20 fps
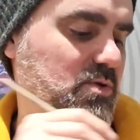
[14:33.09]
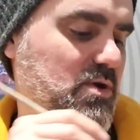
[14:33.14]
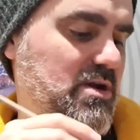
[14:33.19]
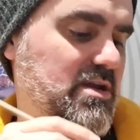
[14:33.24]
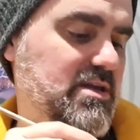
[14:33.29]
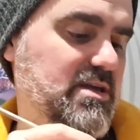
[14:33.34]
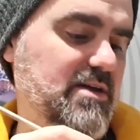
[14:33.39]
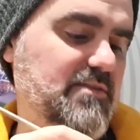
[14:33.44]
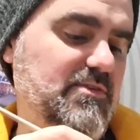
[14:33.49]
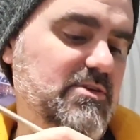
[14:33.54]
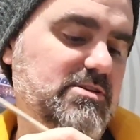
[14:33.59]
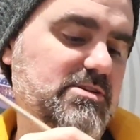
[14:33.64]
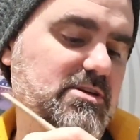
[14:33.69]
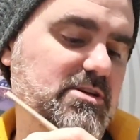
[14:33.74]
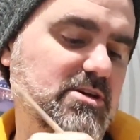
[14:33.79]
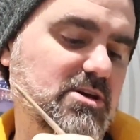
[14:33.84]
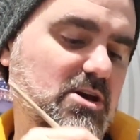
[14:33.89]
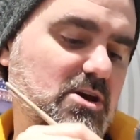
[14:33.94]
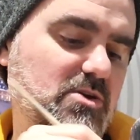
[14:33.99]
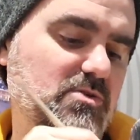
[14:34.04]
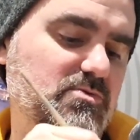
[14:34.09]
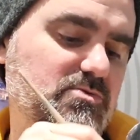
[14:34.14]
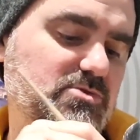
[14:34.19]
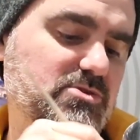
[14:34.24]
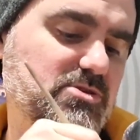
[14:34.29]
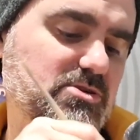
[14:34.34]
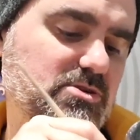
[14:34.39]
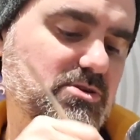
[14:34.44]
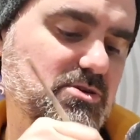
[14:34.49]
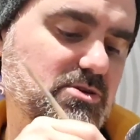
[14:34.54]
quickly give this a
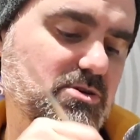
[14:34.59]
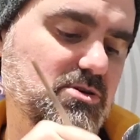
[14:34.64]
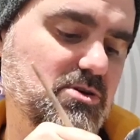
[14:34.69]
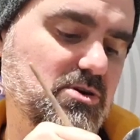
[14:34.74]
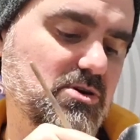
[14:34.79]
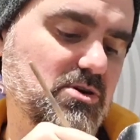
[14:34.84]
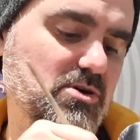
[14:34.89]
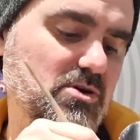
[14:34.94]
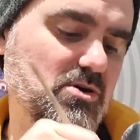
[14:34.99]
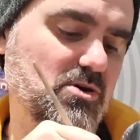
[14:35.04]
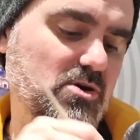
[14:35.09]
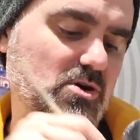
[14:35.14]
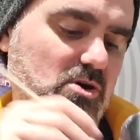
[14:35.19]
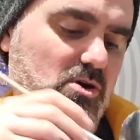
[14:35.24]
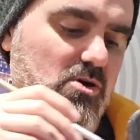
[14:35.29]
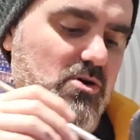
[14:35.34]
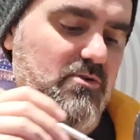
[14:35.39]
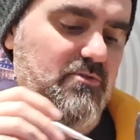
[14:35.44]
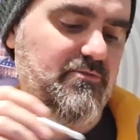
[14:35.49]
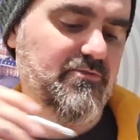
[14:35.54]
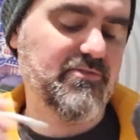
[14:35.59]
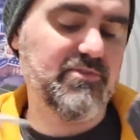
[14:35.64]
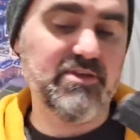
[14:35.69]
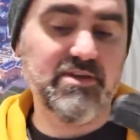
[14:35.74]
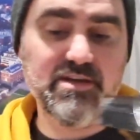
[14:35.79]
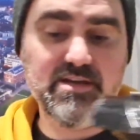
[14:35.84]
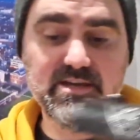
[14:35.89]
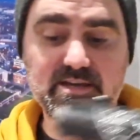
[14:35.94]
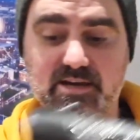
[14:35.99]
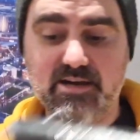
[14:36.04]
coat of
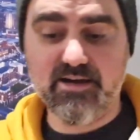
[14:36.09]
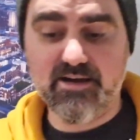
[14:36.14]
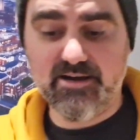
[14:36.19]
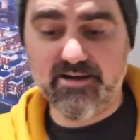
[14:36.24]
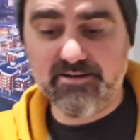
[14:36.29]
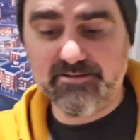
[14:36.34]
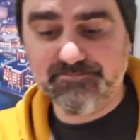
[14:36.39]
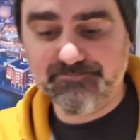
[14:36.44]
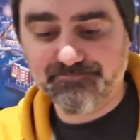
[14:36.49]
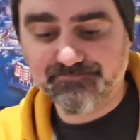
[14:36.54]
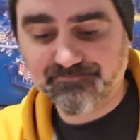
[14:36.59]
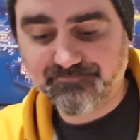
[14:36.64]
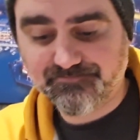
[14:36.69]
the